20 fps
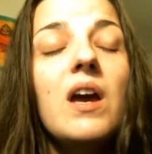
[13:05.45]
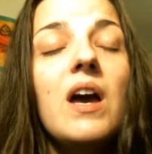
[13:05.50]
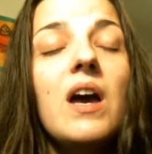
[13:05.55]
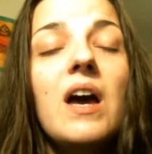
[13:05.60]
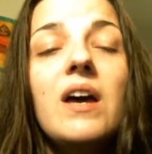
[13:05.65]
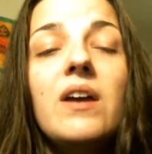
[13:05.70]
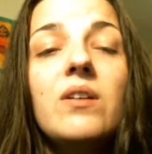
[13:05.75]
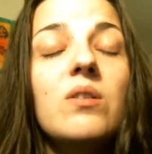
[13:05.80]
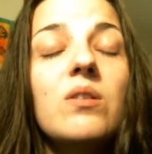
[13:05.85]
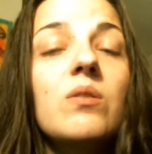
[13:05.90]

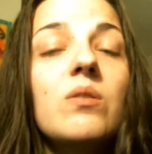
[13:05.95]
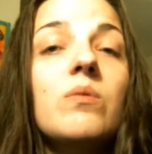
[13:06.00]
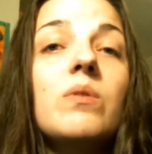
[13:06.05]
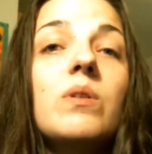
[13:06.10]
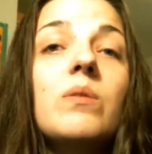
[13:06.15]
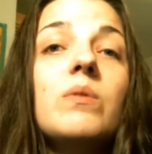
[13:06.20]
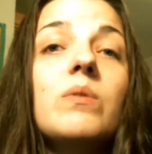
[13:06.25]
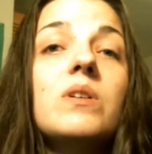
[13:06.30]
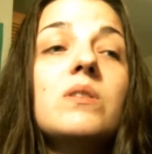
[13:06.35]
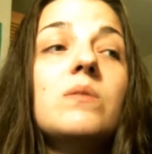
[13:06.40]
I don't know what
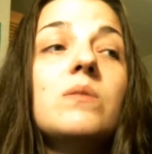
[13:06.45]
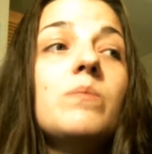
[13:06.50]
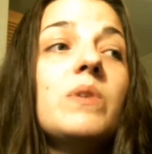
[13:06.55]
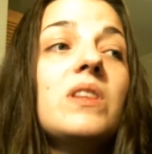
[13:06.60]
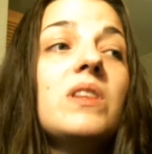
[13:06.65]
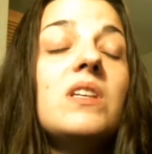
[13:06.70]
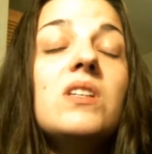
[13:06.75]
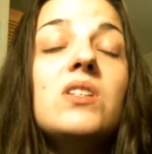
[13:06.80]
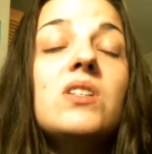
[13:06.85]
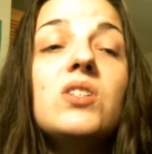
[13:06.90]
it was,
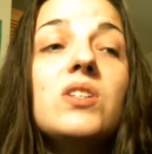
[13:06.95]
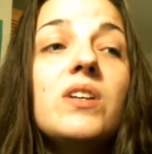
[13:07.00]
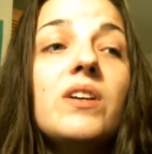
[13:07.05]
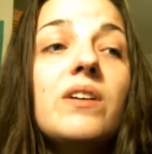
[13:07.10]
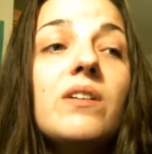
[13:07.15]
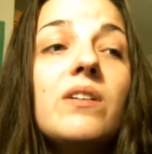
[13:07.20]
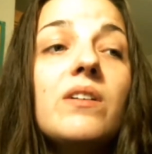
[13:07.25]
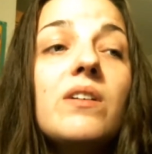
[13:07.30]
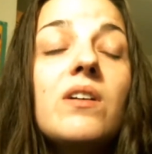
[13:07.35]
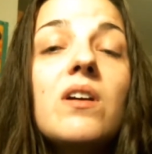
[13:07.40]
but this
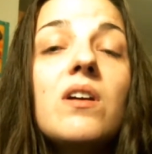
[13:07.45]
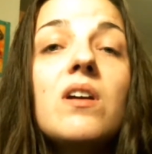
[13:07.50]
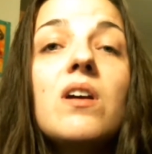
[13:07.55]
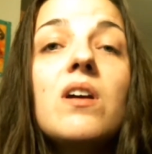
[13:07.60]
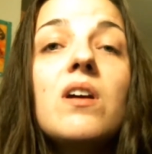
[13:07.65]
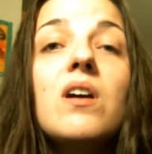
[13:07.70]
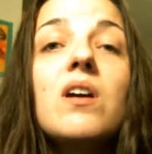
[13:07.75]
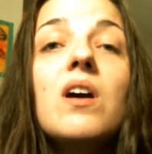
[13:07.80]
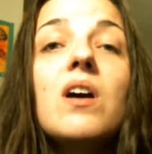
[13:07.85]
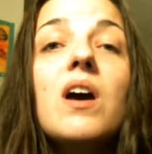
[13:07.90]
year
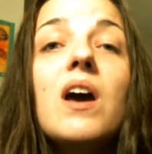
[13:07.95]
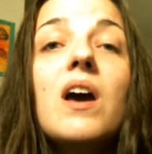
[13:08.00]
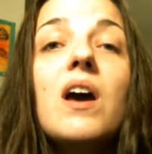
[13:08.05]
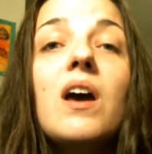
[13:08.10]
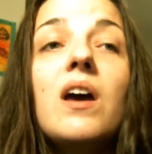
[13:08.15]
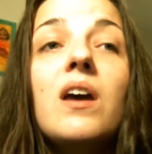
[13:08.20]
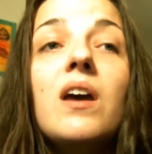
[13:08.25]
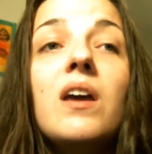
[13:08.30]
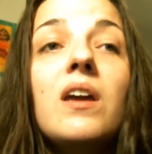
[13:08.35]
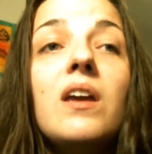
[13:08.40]

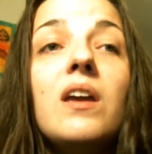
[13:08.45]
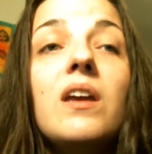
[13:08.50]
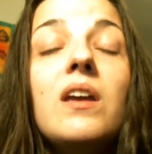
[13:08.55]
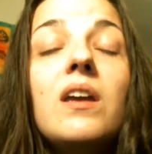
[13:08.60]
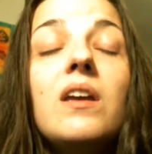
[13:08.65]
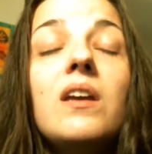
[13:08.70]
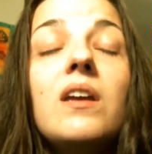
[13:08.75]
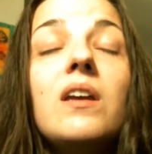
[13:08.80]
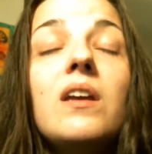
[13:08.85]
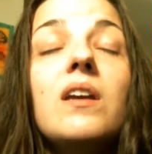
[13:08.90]

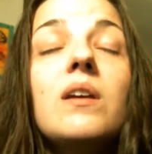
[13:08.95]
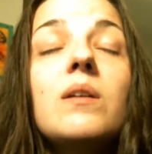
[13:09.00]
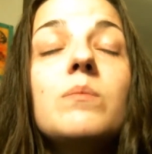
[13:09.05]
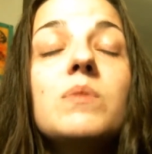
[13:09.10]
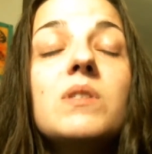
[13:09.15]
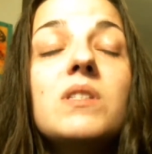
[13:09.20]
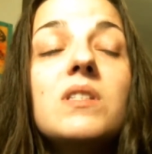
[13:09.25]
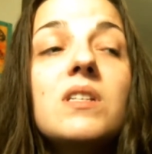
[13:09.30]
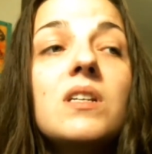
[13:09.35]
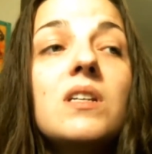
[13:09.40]
I am
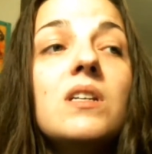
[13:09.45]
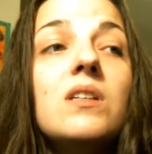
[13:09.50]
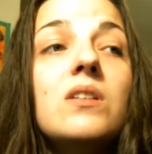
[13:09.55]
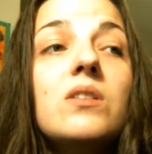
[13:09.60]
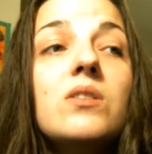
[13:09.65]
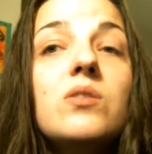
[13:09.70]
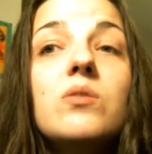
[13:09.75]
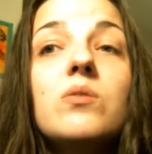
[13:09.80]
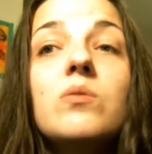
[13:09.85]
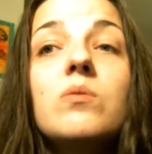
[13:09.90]
sticking
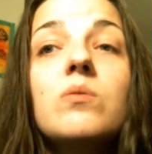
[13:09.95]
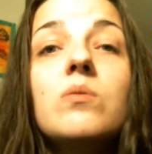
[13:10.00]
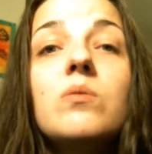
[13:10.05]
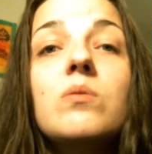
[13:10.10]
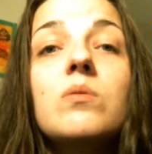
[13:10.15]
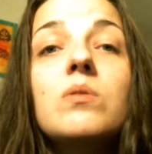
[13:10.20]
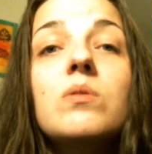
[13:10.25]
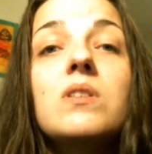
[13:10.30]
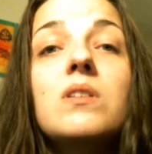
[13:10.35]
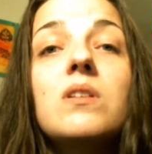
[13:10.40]

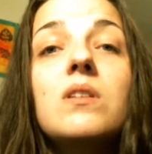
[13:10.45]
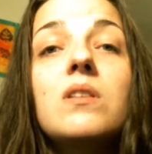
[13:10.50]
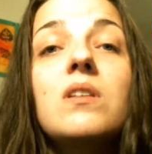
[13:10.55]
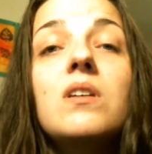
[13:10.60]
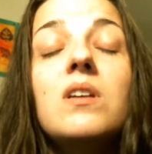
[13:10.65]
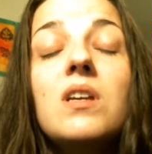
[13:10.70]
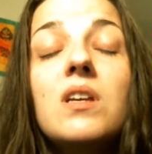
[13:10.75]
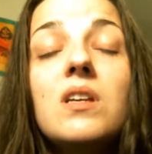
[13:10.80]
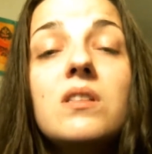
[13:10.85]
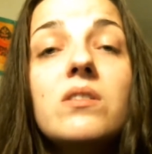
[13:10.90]
to
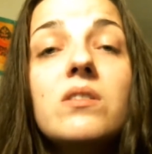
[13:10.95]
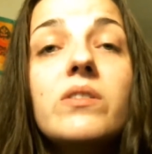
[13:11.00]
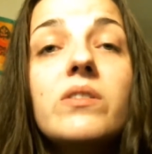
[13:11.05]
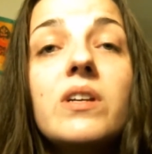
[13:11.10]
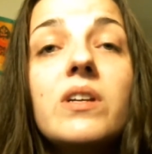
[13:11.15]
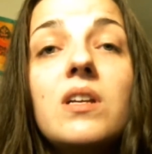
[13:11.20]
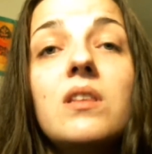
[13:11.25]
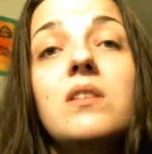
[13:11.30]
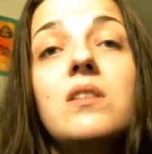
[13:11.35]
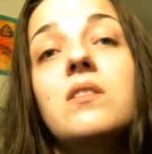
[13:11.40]
the kids are
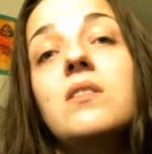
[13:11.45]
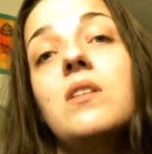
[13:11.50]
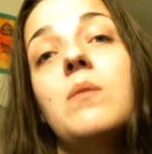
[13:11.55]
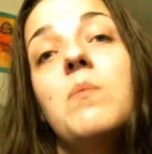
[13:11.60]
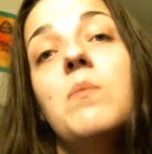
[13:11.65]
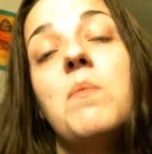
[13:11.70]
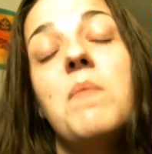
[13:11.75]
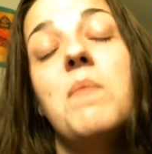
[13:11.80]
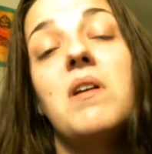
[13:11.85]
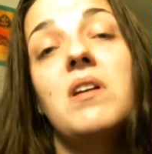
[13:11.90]
getting the same
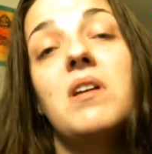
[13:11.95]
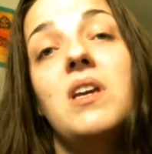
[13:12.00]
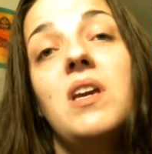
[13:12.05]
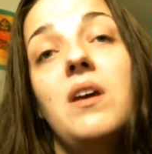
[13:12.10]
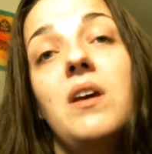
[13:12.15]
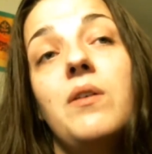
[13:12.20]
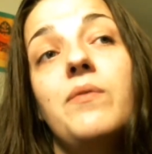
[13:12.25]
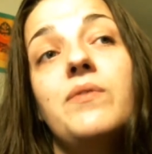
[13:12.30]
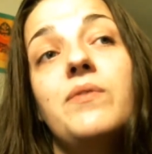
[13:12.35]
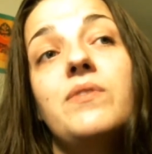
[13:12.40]
amount of
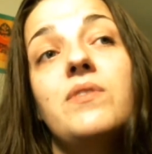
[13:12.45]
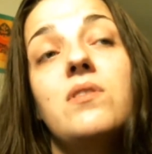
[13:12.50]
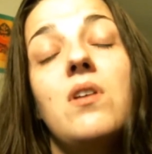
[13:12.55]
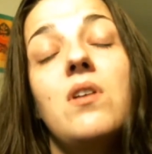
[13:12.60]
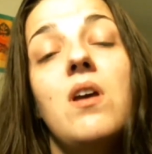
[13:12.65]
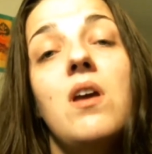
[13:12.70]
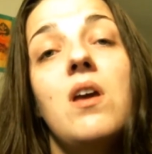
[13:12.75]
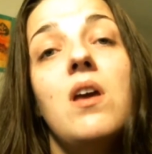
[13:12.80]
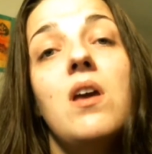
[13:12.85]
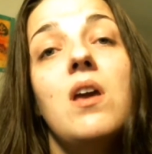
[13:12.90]
gifts,
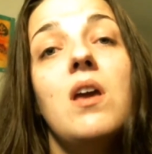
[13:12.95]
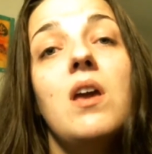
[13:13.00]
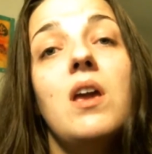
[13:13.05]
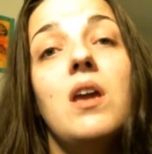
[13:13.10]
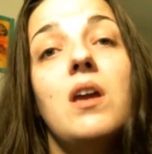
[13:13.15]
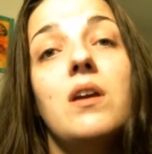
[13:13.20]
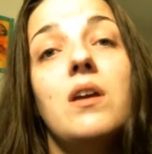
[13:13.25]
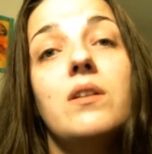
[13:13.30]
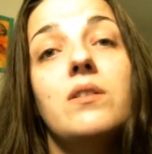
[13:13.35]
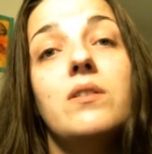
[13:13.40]

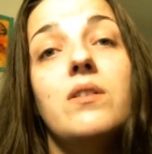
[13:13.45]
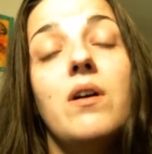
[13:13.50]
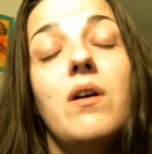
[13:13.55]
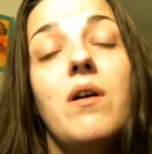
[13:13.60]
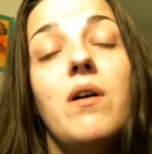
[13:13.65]
and